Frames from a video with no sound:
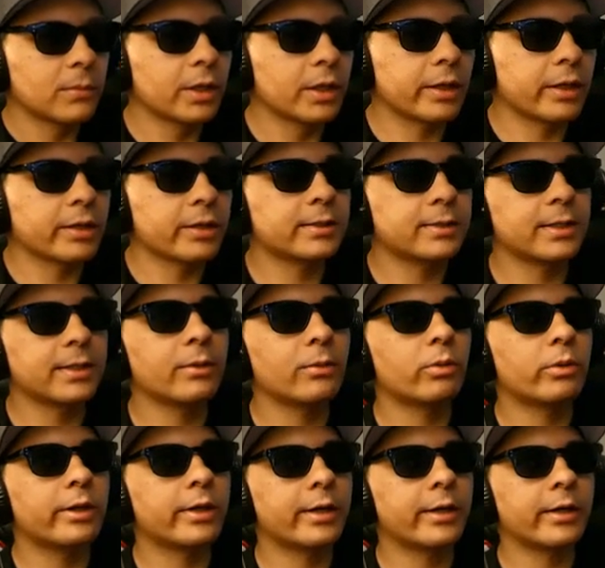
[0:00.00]
I can see
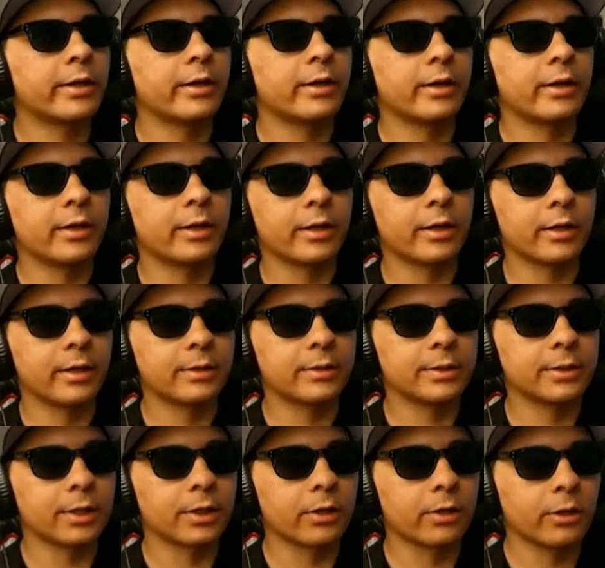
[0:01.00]
why
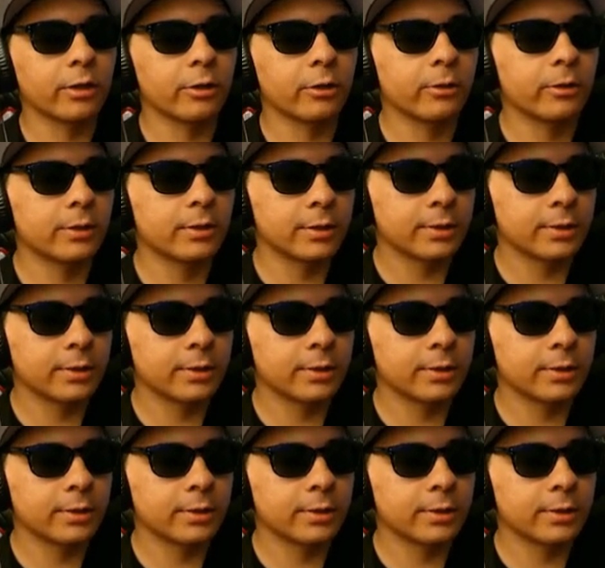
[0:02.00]
Taylor